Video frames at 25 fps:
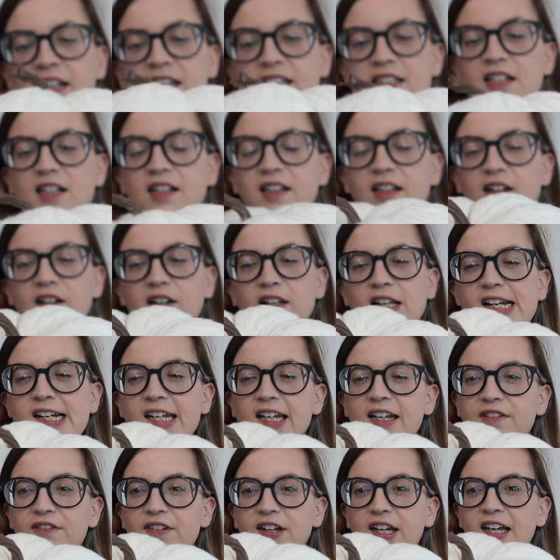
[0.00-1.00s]
It's a little
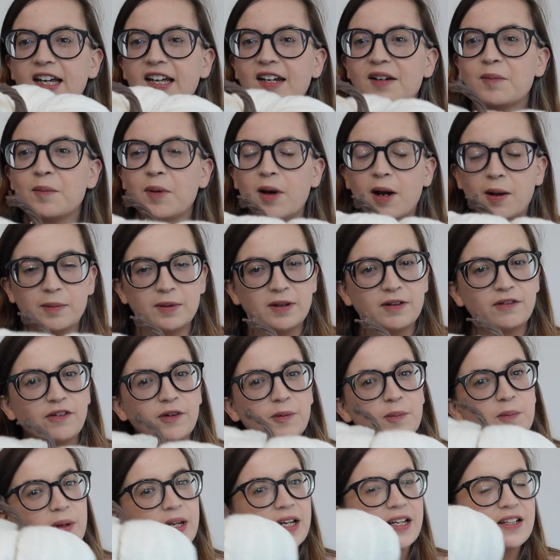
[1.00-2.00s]
uneven, probably
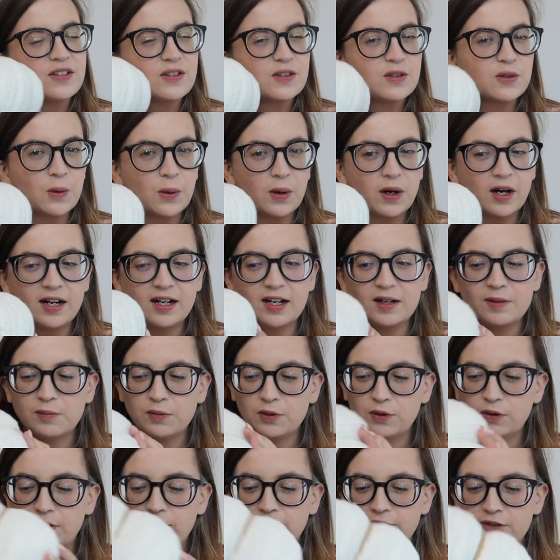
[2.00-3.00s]
from being stored and
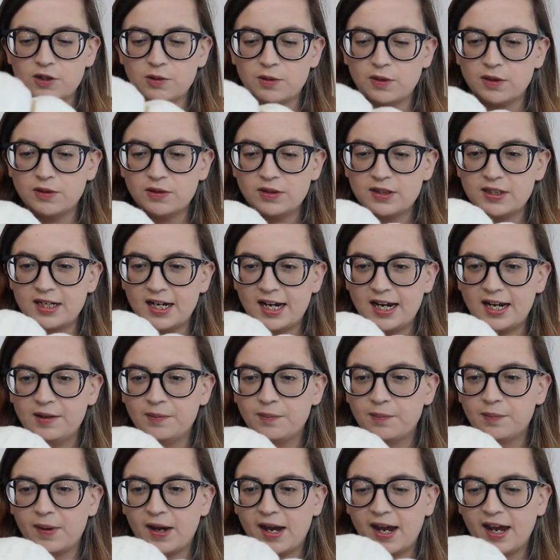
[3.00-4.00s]
moved to a new
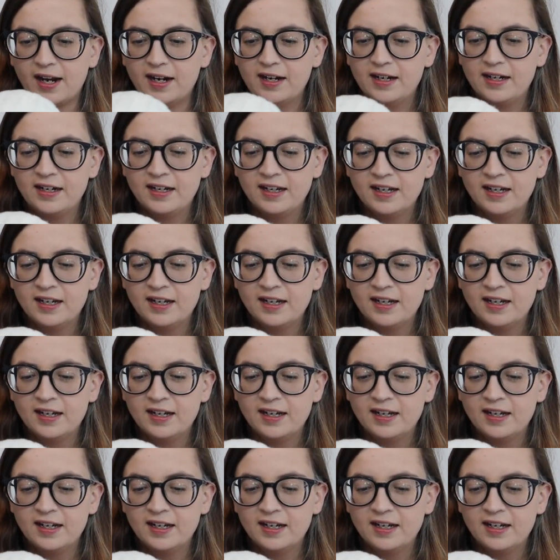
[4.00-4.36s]
state, but